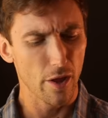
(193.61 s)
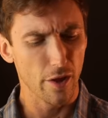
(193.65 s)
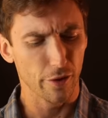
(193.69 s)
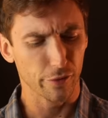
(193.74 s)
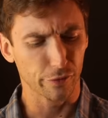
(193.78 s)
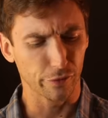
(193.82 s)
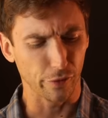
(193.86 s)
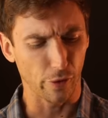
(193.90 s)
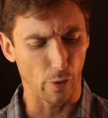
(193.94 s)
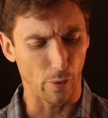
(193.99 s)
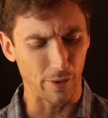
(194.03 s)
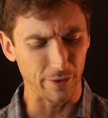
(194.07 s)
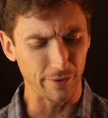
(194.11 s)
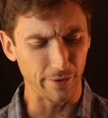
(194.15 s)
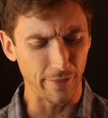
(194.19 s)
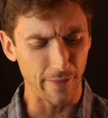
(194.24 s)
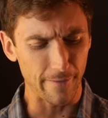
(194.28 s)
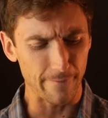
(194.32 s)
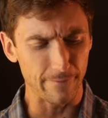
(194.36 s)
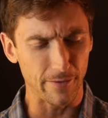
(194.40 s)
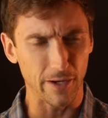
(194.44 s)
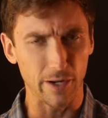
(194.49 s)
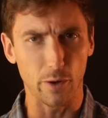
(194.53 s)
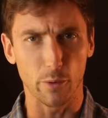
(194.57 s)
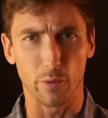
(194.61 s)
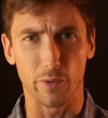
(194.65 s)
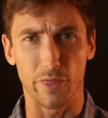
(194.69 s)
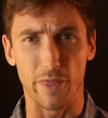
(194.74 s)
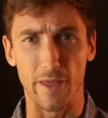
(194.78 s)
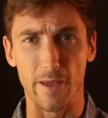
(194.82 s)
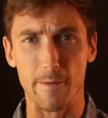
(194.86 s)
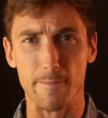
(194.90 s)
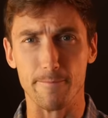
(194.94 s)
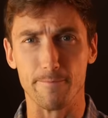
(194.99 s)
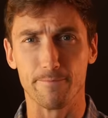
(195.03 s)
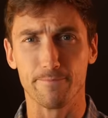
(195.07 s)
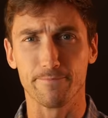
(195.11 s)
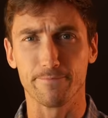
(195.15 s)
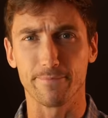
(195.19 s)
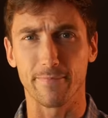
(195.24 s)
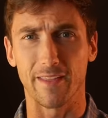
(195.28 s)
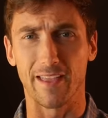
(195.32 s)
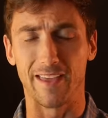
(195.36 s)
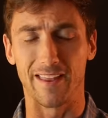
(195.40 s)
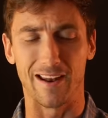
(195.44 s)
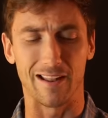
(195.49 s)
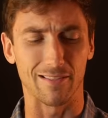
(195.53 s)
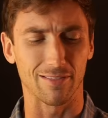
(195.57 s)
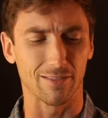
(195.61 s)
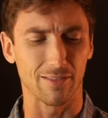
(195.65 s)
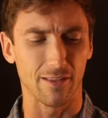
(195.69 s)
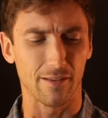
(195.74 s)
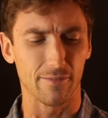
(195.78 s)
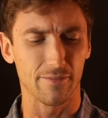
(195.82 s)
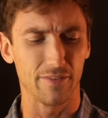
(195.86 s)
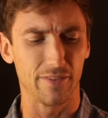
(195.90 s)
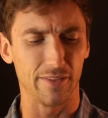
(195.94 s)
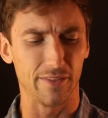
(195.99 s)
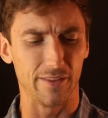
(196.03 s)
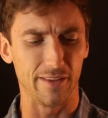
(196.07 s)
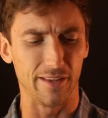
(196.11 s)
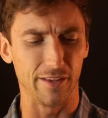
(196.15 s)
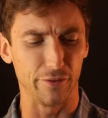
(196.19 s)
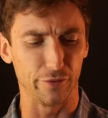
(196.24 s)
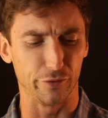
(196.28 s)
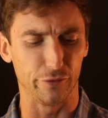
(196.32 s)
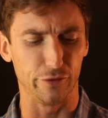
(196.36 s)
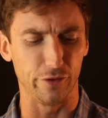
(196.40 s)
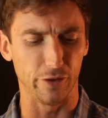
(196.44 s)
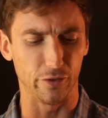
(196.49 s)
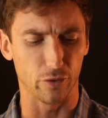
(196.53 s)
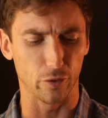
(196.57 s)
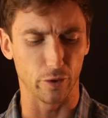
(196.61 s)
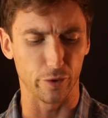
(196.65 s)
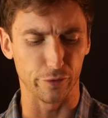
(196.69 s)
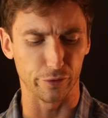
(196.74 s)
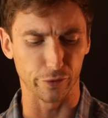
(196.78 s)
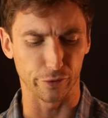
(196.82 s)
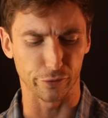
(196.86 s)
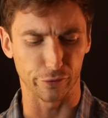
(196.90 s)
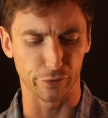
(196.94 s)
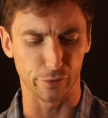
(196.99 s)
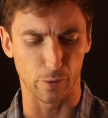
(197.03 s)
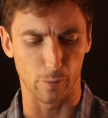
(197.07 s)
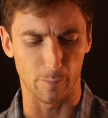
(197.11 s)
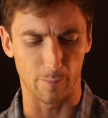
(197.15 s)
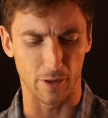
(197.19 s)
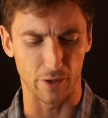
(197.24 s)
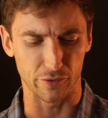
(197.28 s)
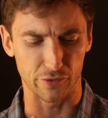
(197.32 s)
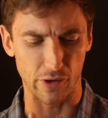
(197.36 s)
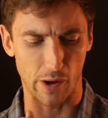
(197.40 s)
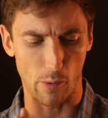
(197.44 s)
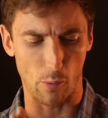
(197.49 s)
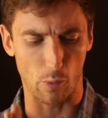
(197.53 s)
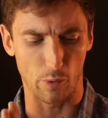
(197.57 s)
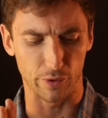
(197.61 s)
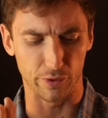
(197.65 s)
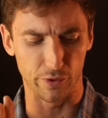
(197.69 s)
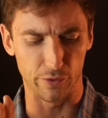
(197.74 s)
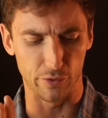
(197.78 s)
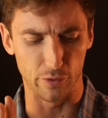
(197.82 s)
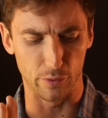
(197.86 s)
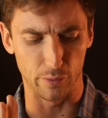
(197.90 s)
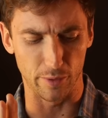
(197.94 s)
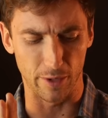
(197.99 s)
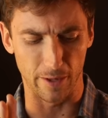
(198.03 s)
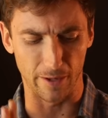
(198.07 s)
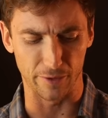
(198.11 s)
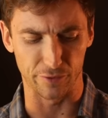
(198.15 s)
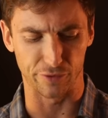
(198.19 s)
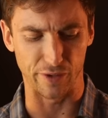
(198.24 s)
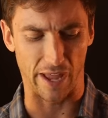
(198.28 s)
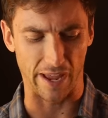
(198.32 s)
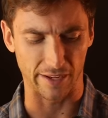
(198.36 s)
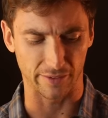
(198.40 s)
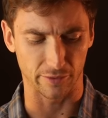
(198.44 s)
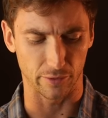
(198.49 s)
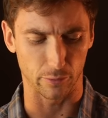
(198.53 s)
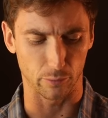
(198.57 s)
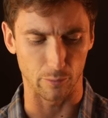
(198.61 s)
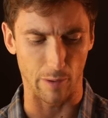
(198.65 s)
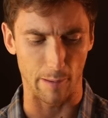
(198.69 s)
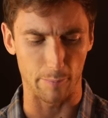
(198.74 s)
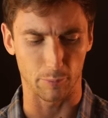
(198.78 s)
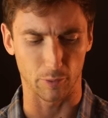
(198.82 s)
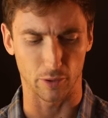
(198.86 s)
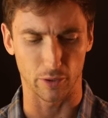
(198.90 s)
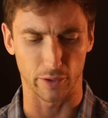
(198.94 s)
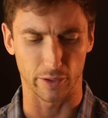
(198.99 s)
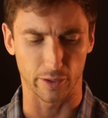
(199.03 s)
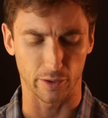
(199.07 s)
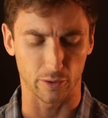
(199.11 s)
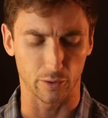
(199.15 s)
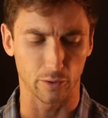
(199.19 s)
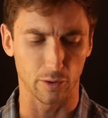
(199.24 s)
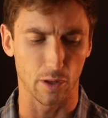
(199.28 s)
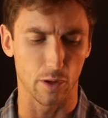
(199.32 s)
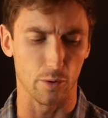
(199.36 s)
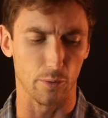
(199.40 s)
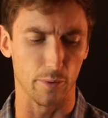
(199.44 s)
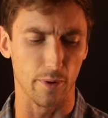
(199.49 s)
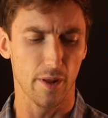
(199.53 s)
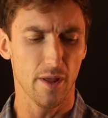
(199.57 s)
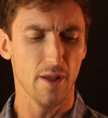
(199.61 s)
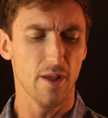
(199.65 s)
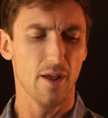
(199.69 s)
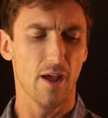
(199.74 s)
So I did that video with him and I loved his G36 so much, I wanted to do an exact replica clone.